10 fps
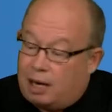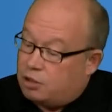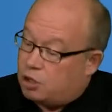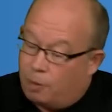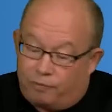I
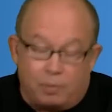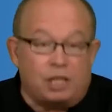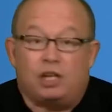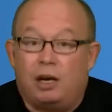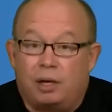was home from
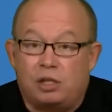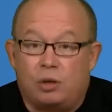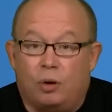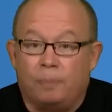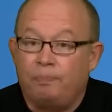engineering
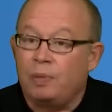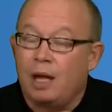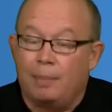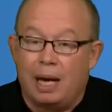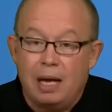school,
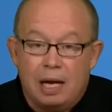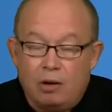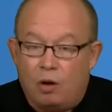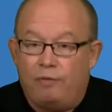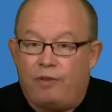and my
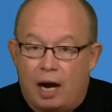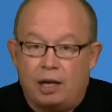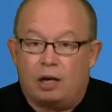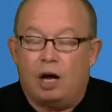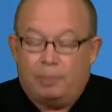
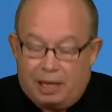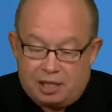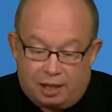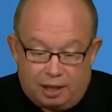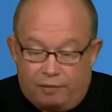father called me
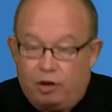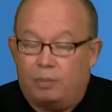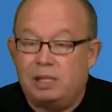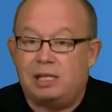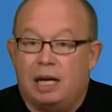into the living
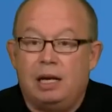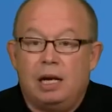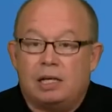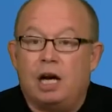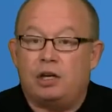room and
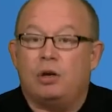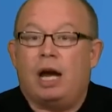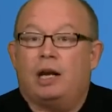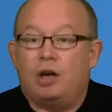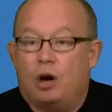said, Doug, you
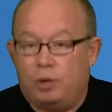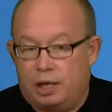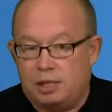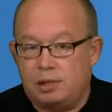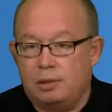got to know
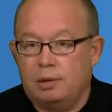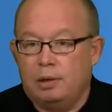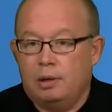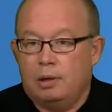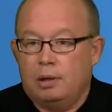this.
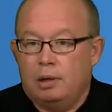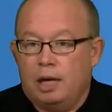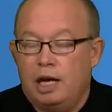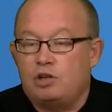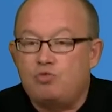
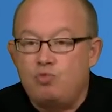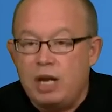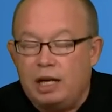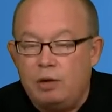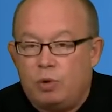It is
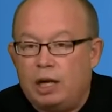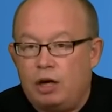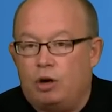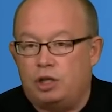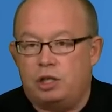really,
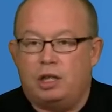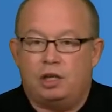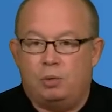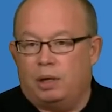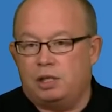really urgent
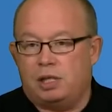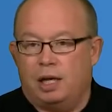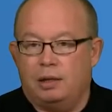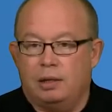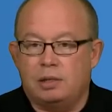that you
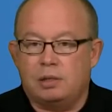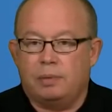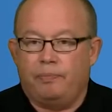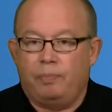understand this.